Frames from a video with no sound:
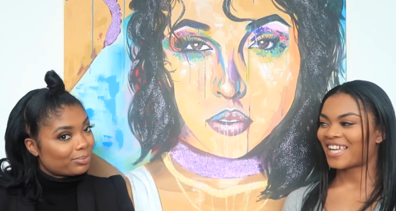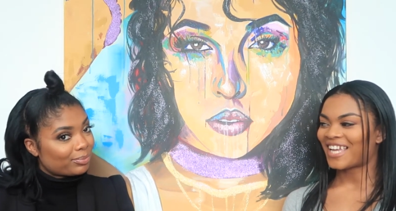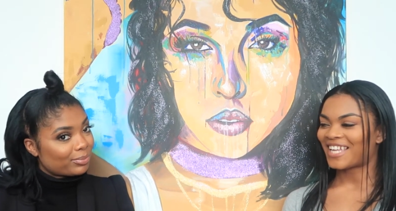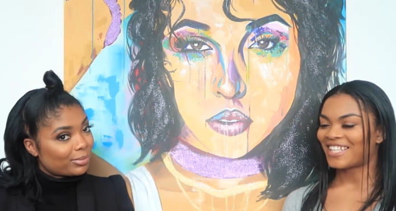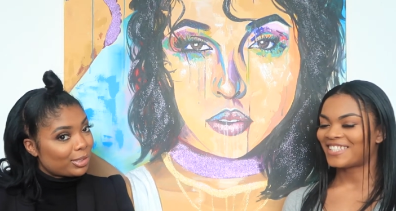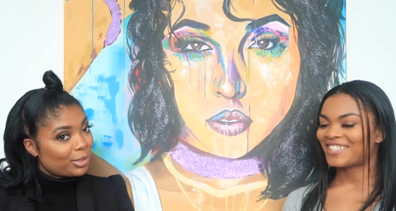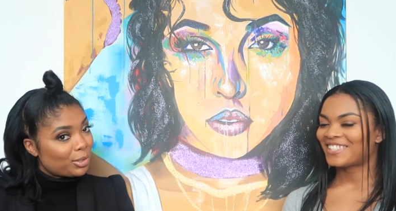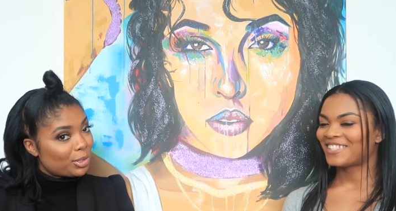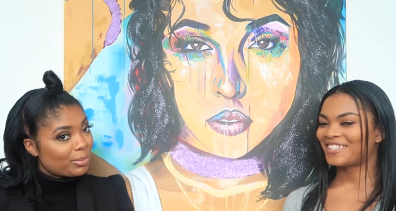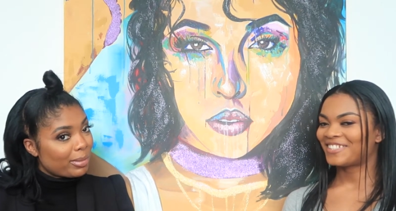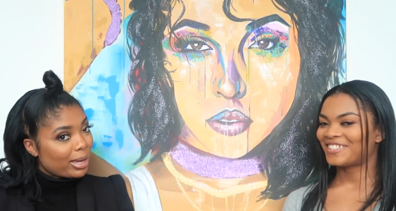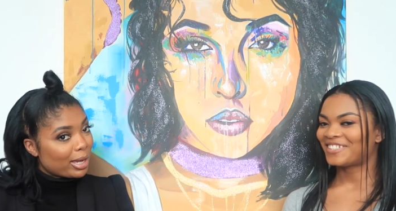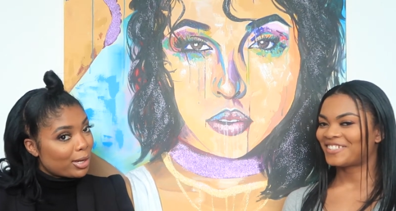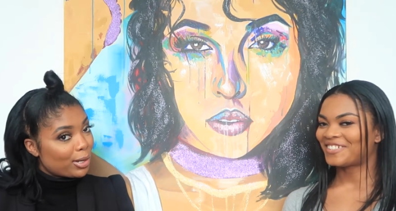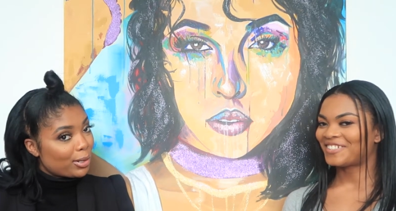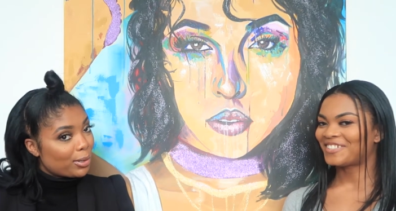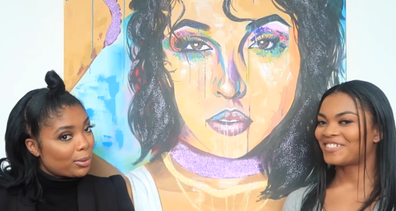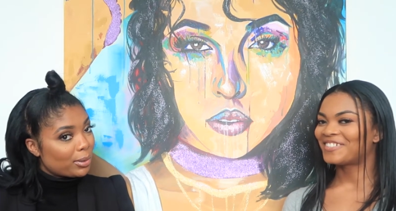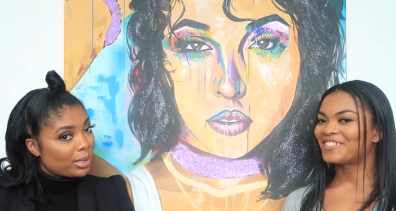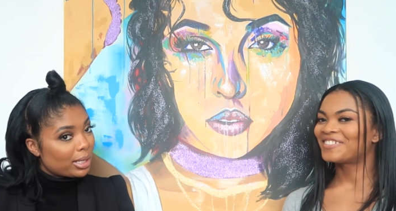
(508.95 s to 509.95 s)
Speaker 1: That use
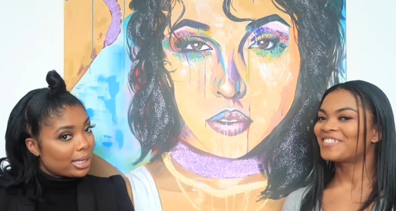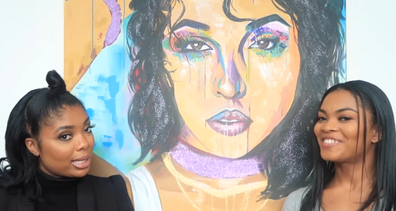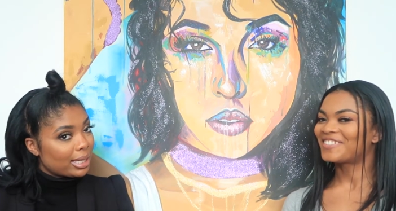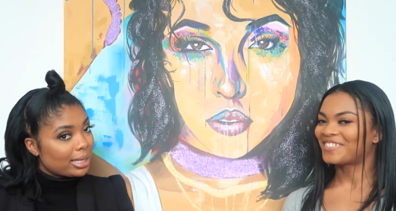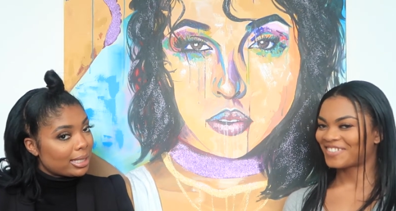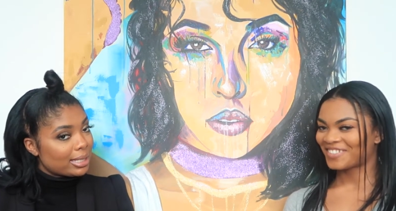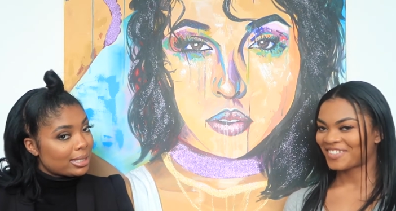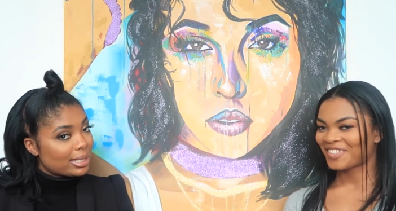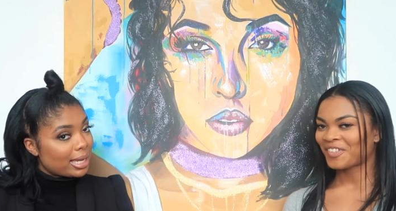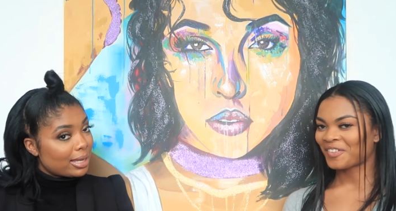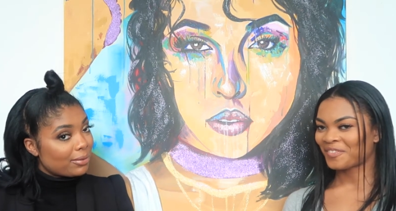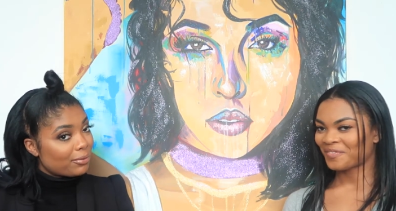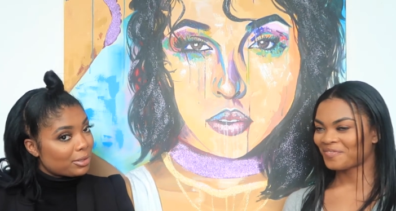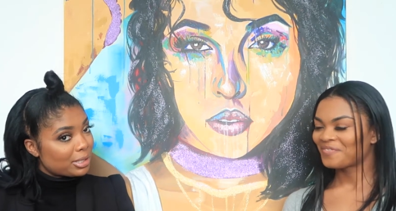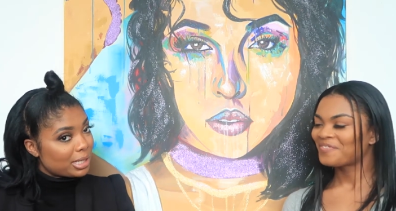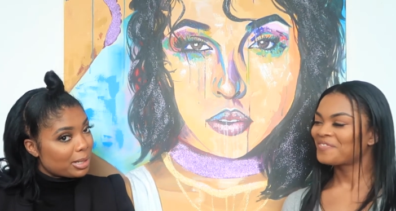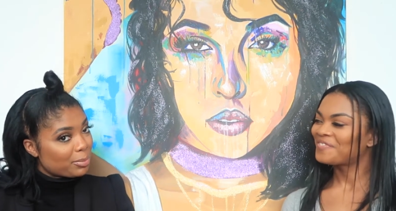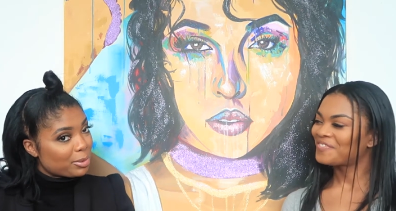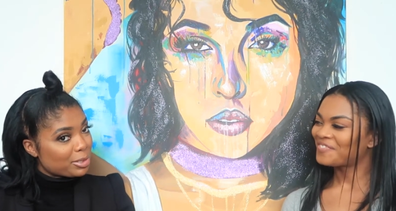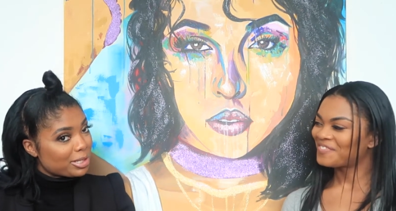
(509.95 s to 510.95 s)
my code
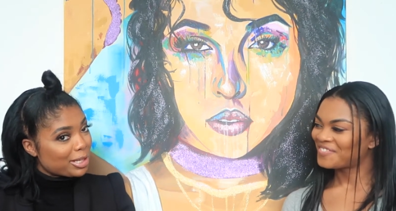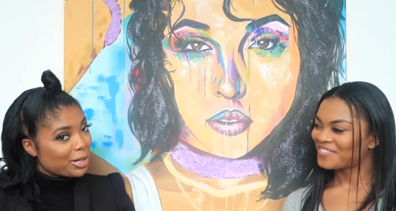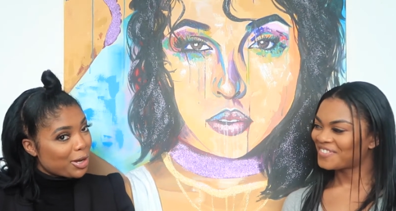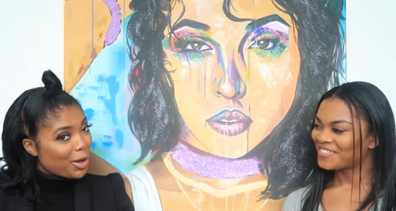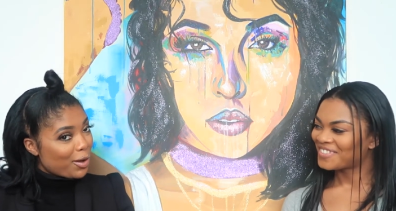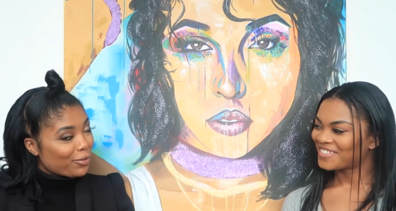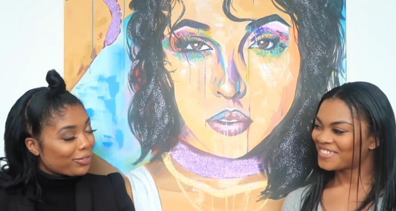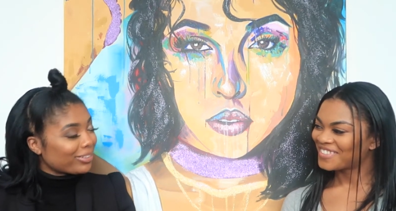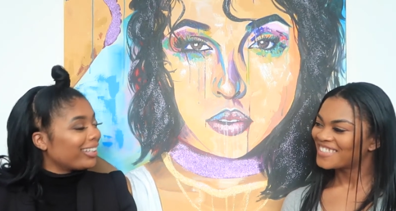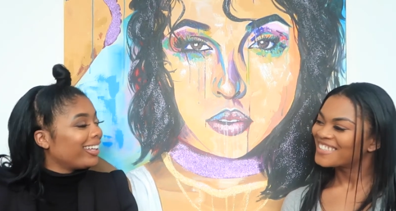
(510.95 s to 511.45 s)
Akilah10 for 10% off.